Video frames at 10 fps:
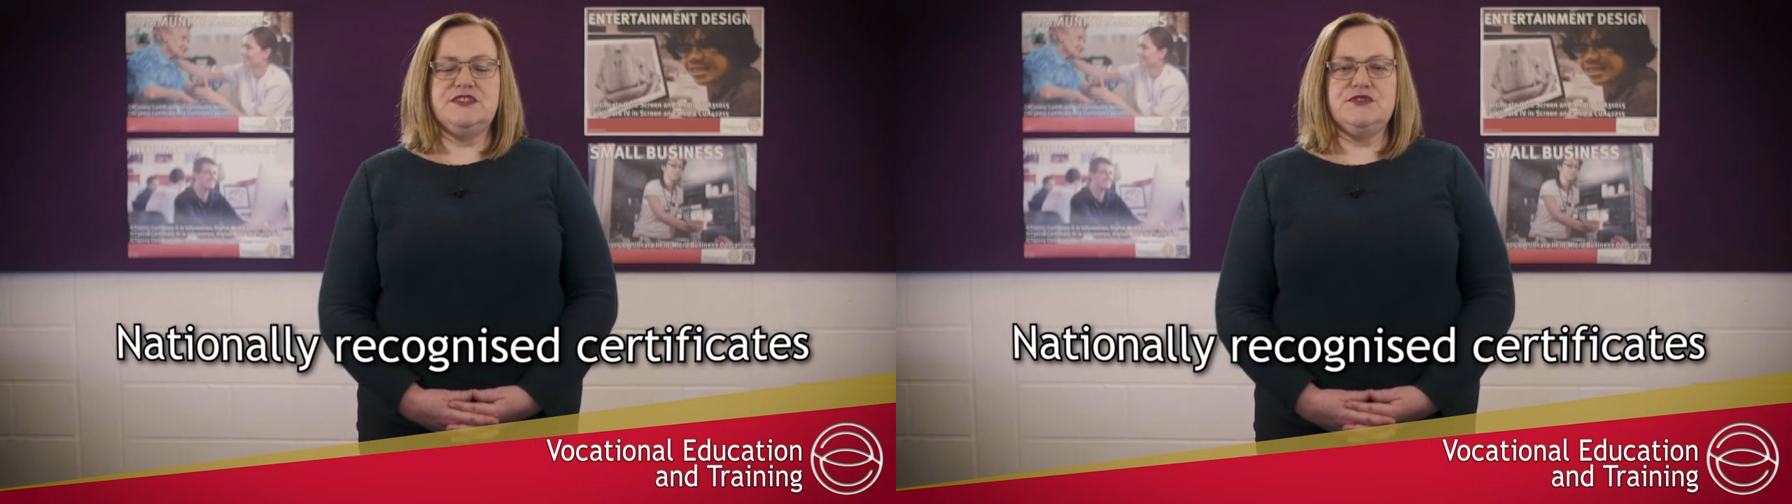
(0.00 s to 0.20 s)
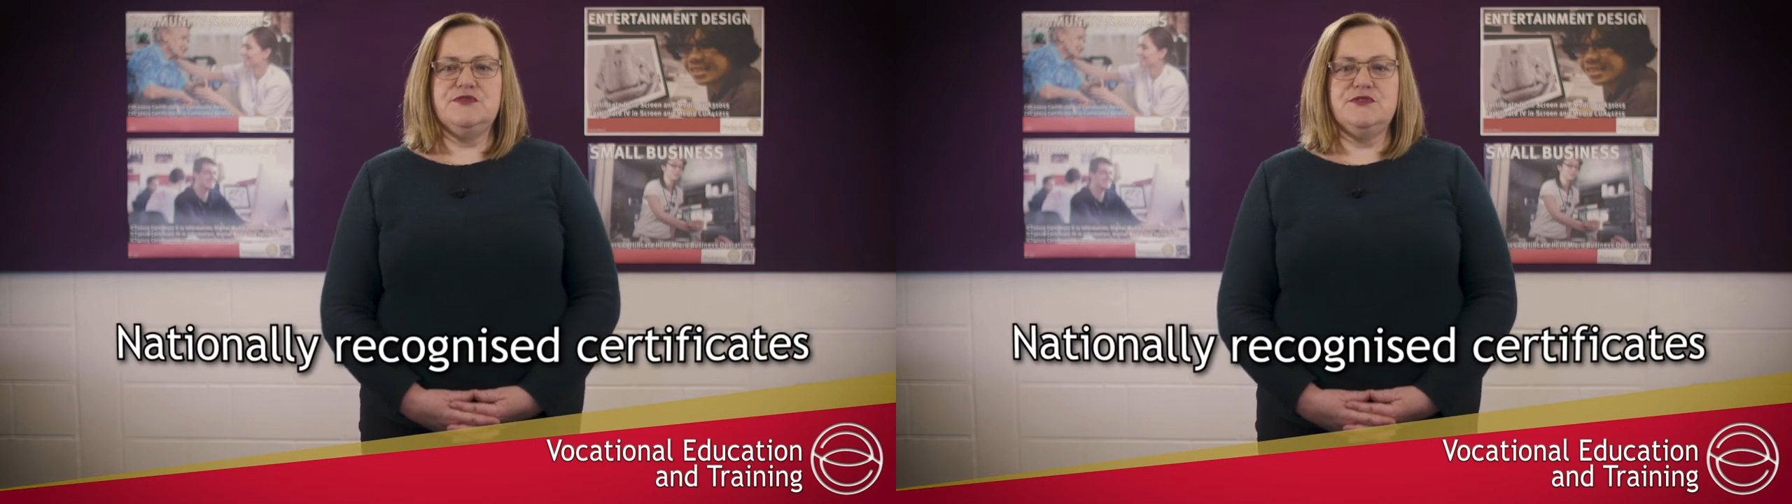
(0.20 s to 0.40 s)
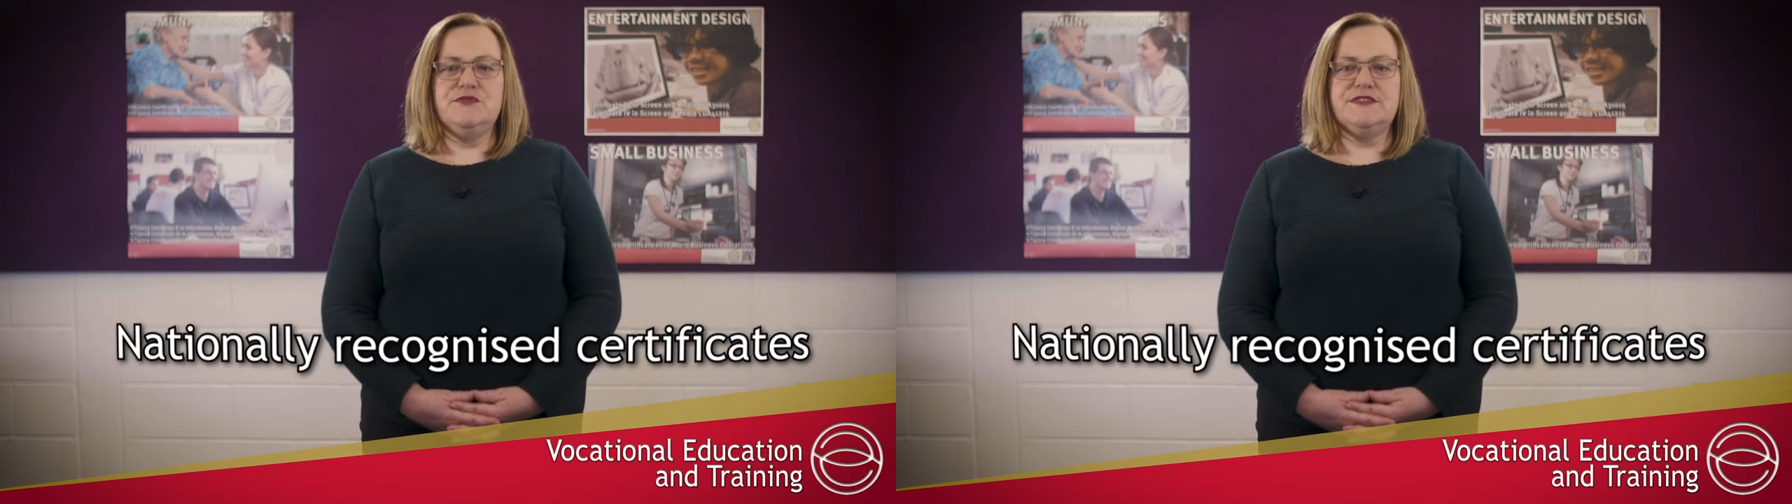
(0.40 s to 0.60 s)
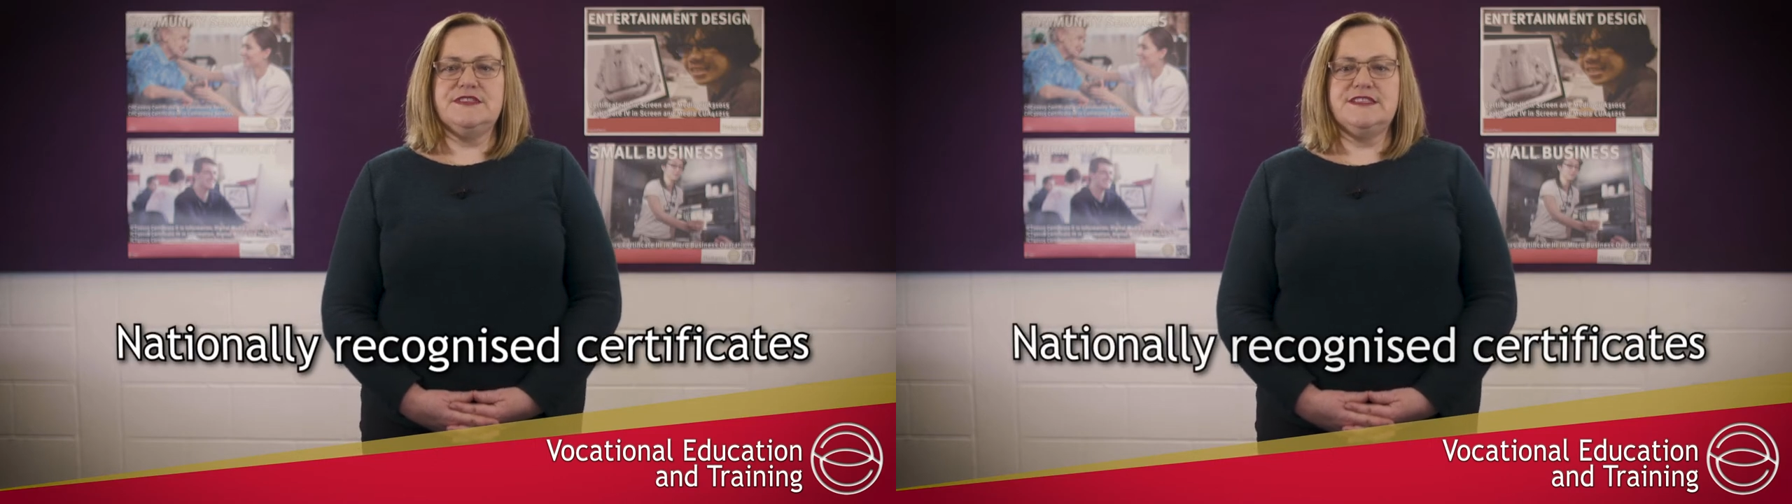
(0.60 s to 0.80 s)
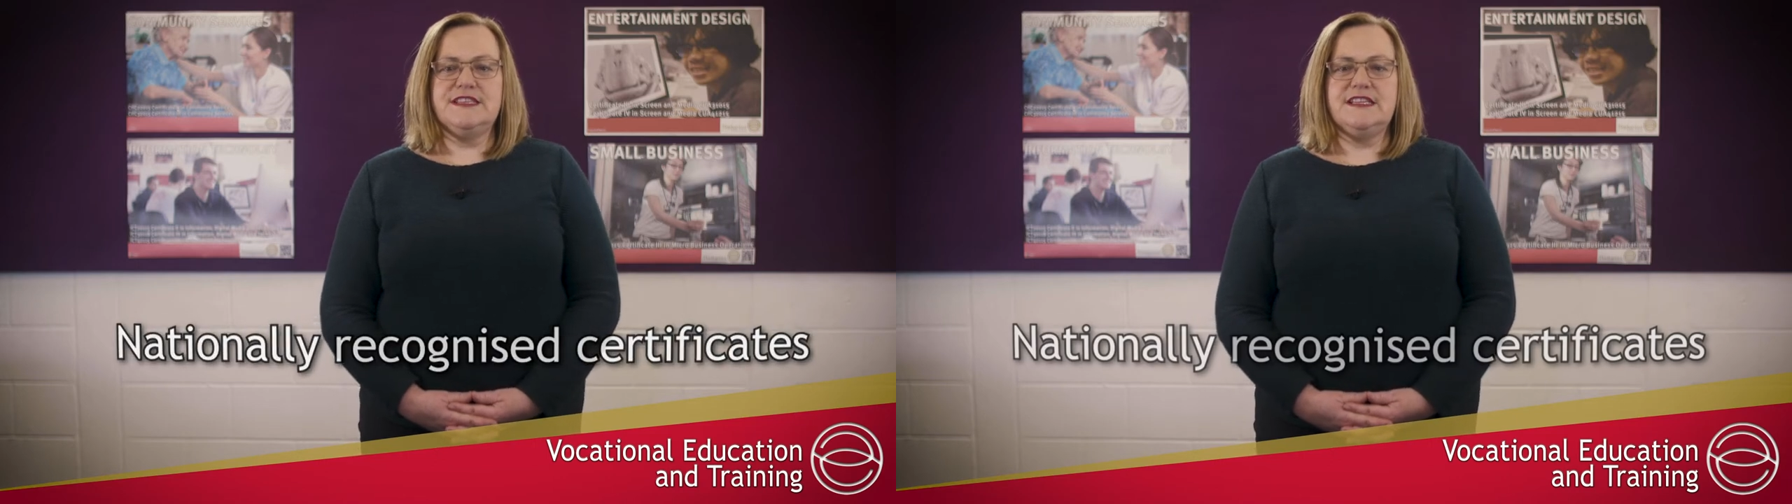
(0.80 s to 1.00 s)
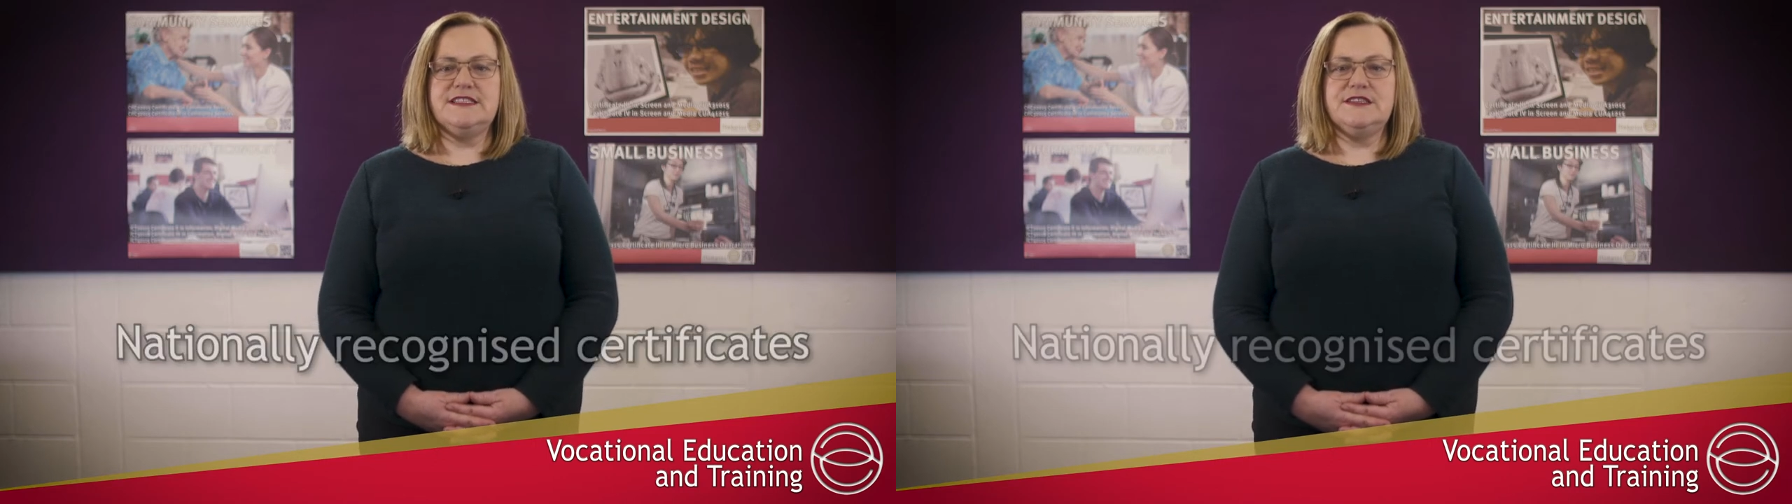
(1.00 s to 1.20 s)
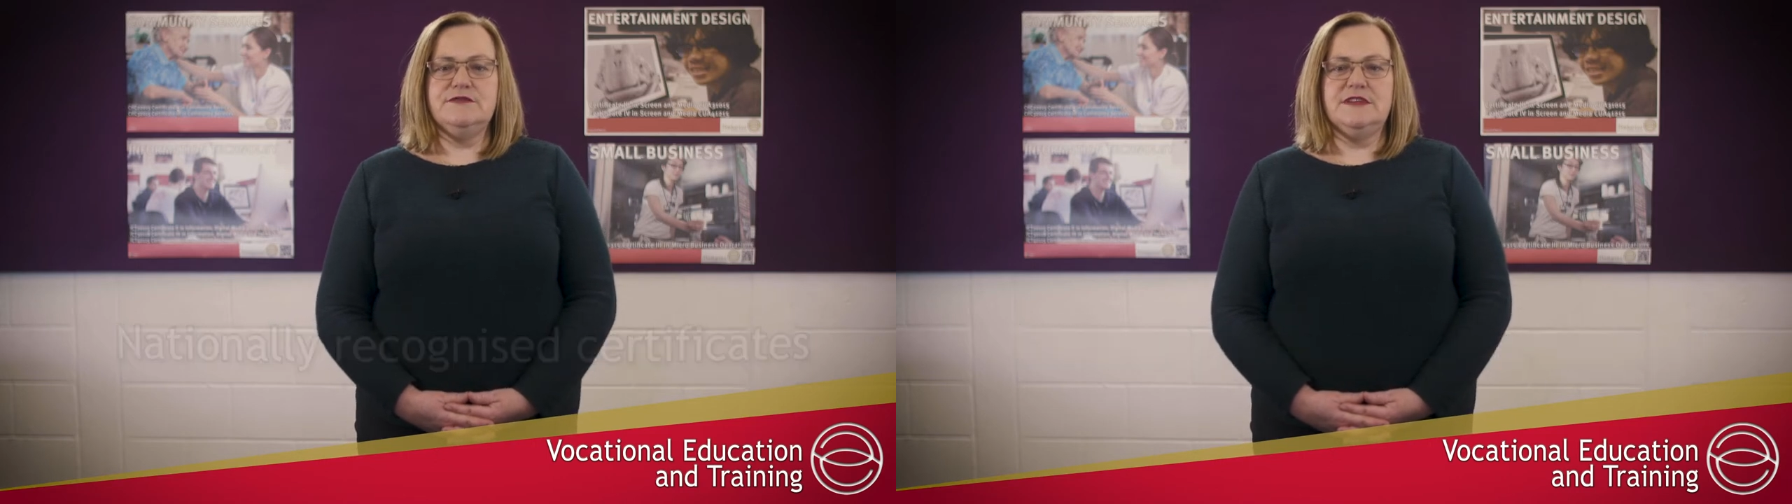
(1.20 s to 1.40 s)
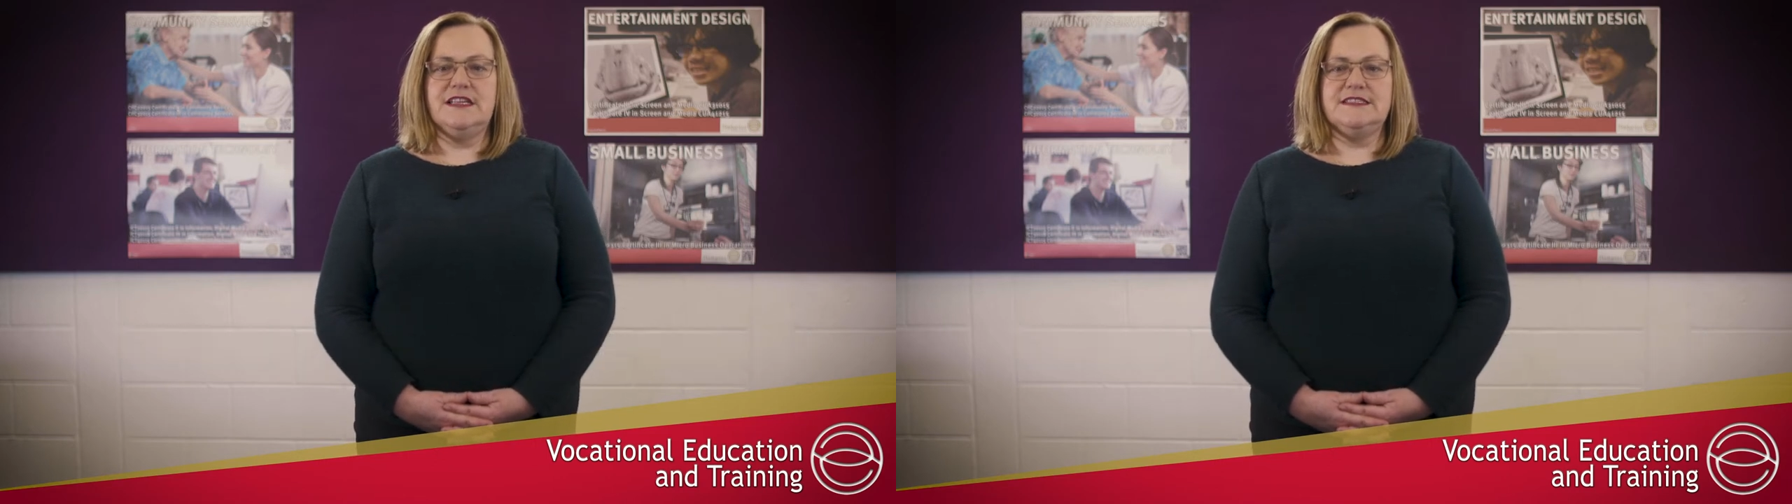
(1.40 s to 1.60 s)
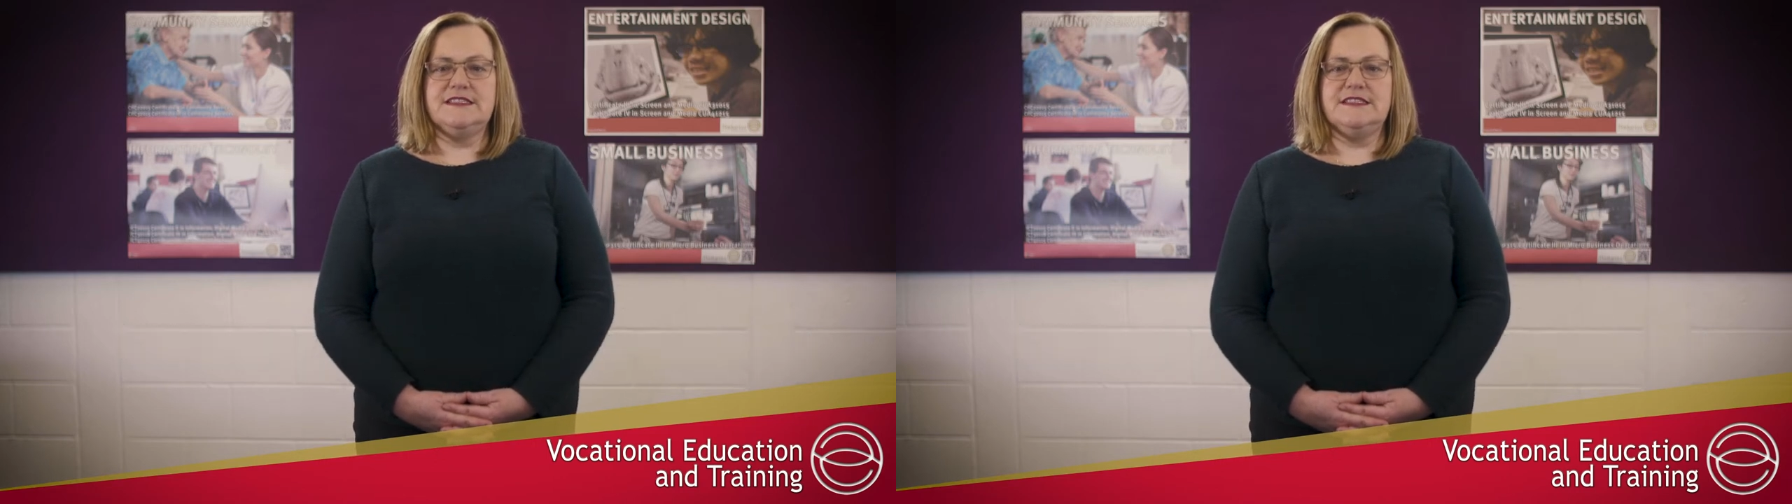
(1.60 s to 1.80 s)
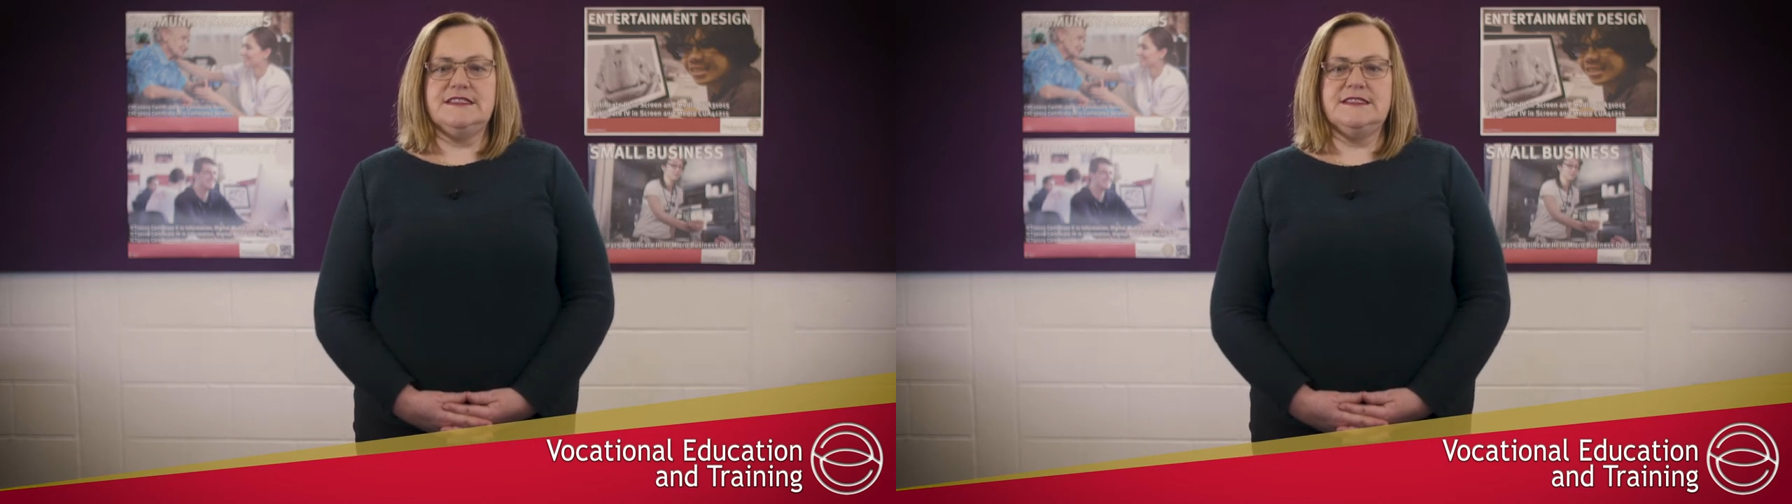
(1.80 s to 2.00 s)
short courses and skill
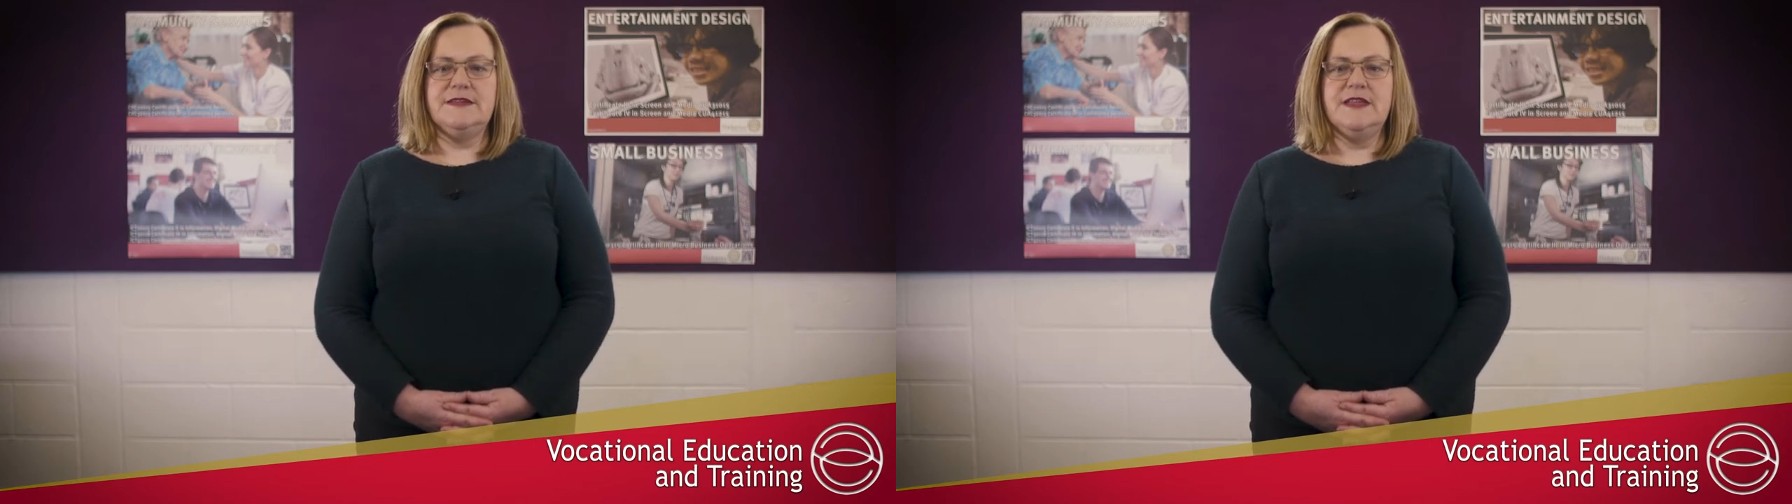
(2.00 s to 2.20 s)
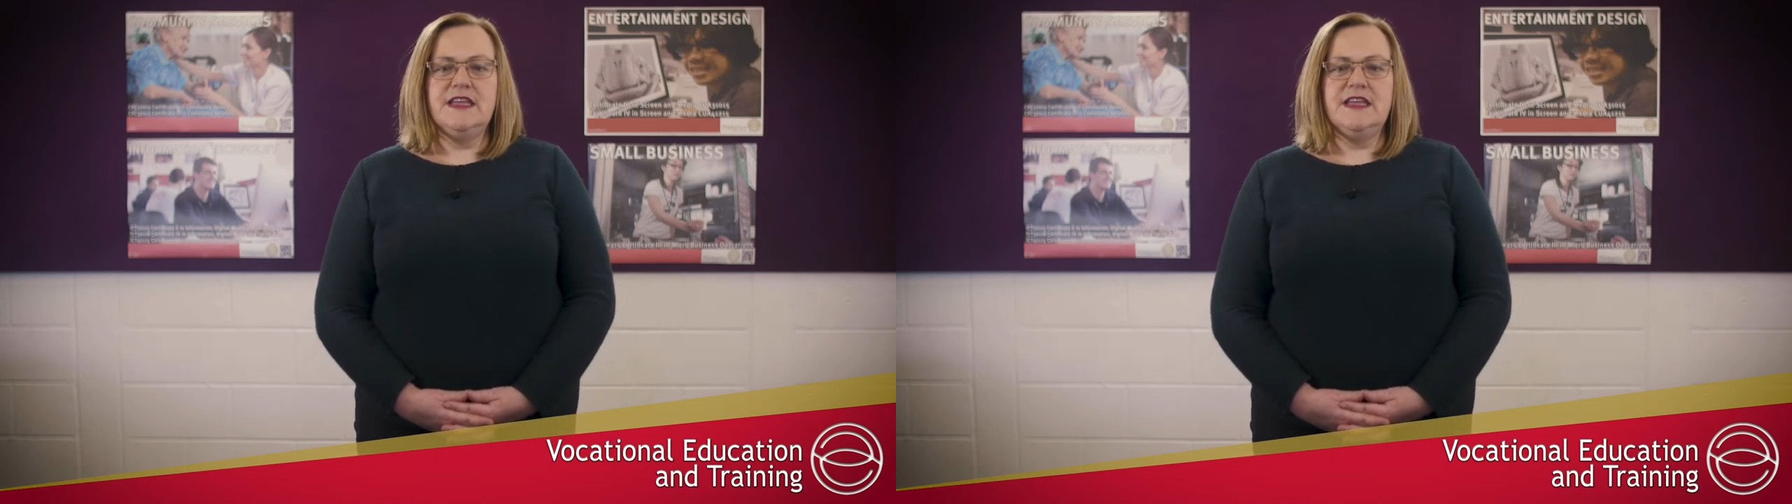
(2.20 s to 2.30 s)
clusters.